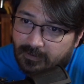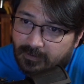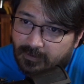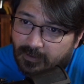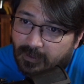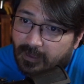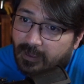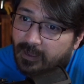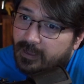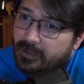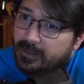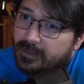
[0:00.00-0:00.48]

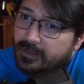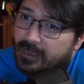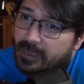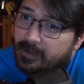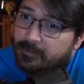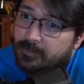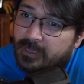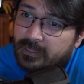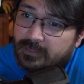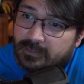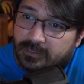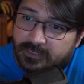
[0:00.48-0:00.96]
I
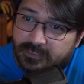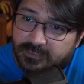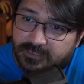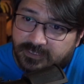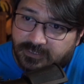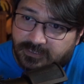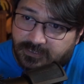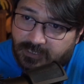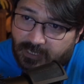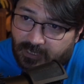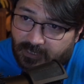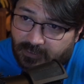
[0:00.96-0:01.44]
am at
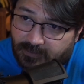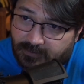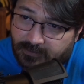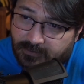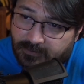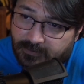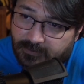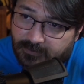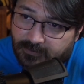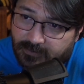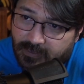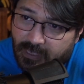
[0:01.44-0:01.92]
least sane.
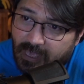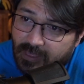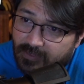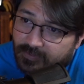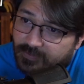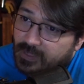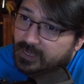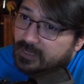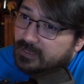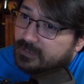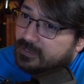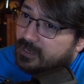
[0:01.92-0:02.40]

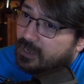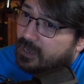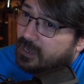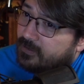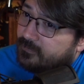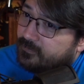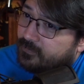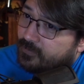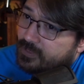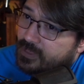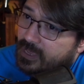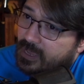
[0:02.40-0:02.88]
Thank
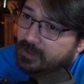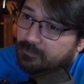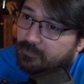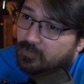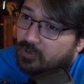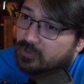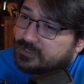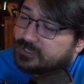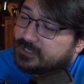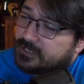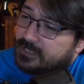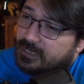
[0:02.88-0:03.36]
God for that
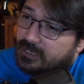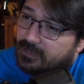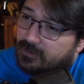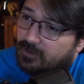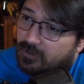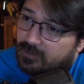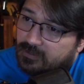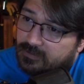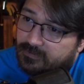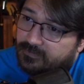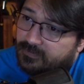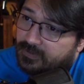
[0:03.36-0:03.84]
mercy at
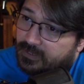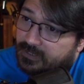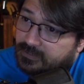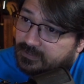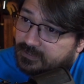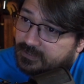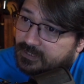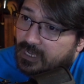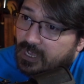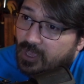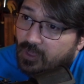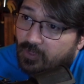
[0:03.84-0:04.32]
all
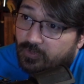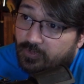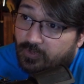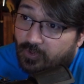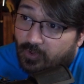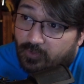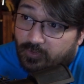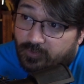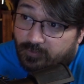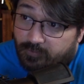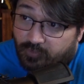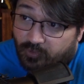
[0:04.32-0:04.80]
events,
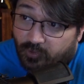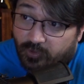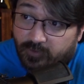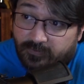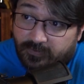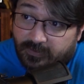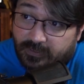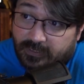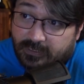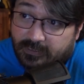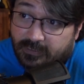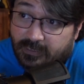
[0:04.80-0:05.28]
though the
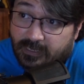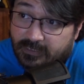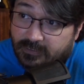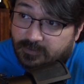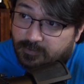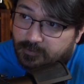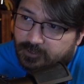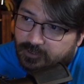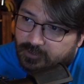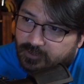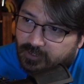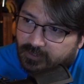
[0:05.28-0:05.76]
proving it has
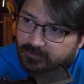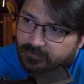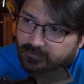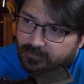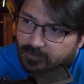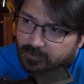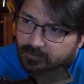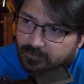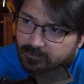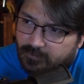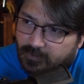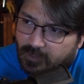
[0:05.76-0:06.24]
been
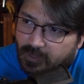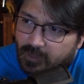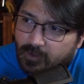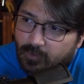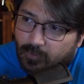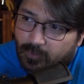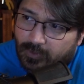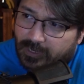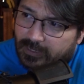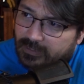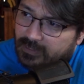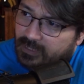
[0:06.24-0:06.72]
dreadful.
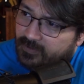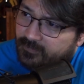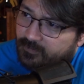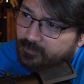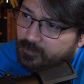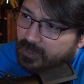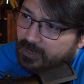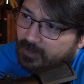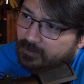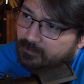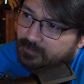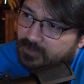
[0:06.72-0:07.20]
When I left
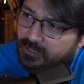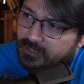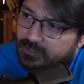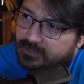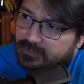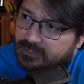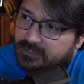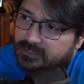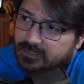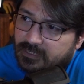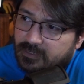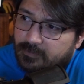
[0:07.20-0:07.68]
Madame
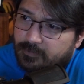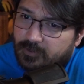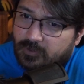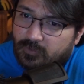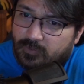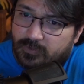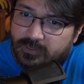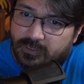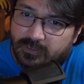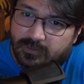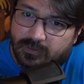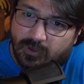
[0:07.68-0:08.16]
Mina sleeping
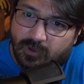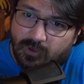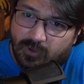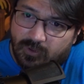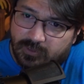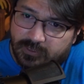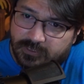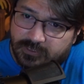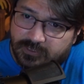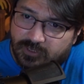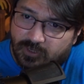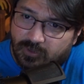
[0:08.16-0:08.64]
within the
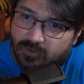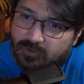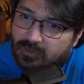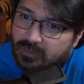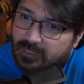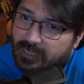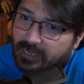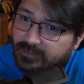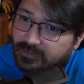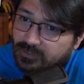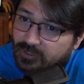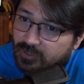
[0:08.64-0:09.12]
holy
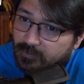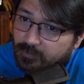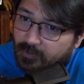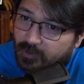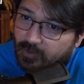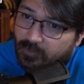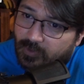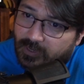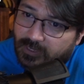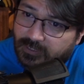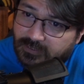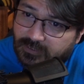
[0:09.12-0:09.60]
circle, I took my
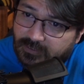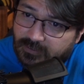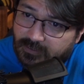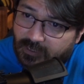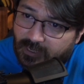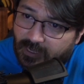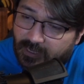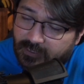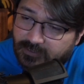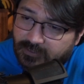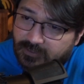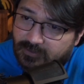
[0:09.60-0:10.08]
way to the
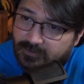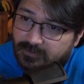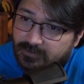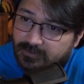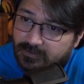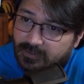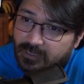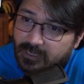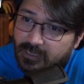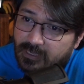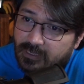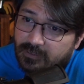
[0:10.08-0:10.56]
castle.
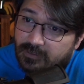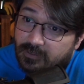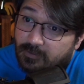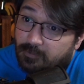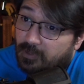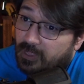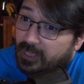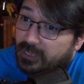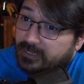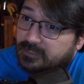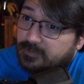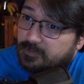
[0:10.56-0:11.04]
The
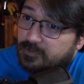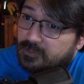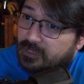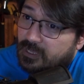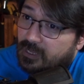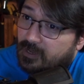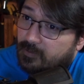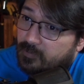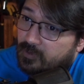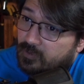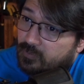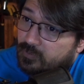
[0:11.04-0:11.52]
blacksmith
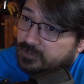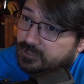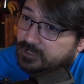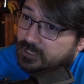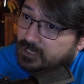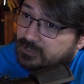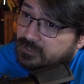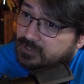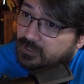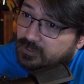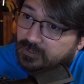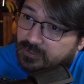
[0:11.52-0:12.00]
hammer which
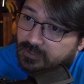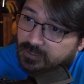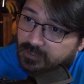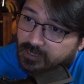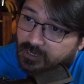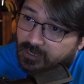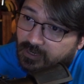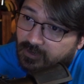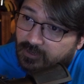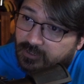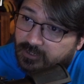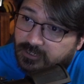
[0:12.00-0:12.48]
I took in the
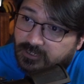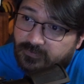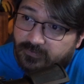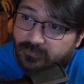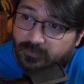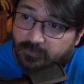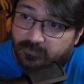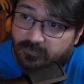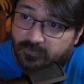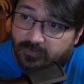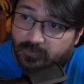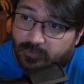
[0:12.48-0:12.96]
carriage
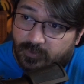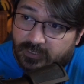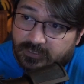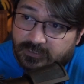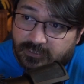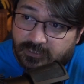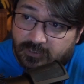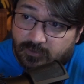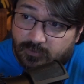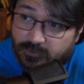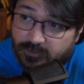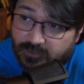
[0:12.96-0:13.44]
from
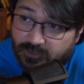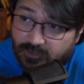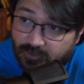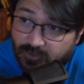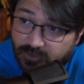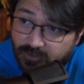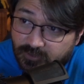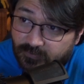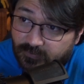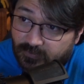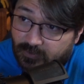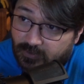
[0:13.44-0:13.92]
Verestes was
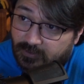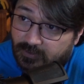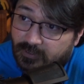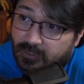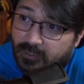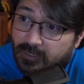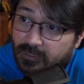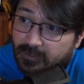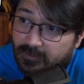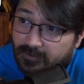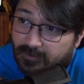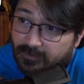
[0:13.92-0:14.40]
useful.
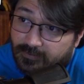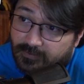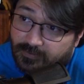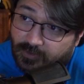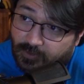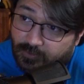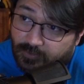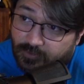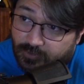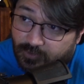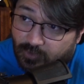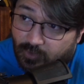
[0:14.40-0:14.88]

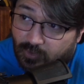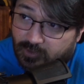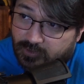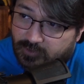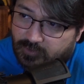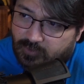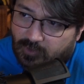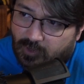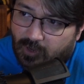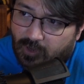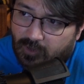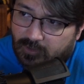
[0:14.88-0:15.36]
Although the doors
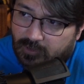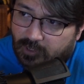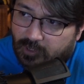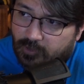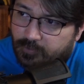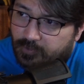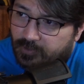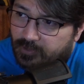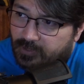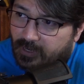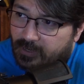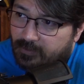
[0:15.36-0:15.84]
were all
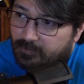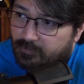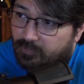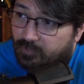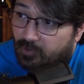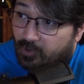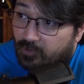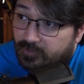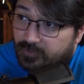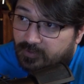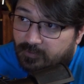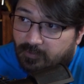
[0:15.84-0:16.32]
open, I
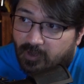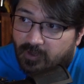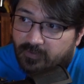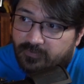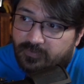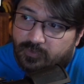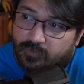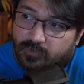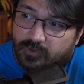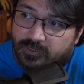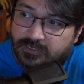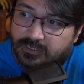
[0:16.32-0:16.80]
broke them off
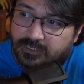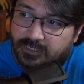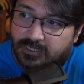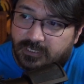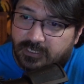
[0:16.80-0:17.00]
the rusty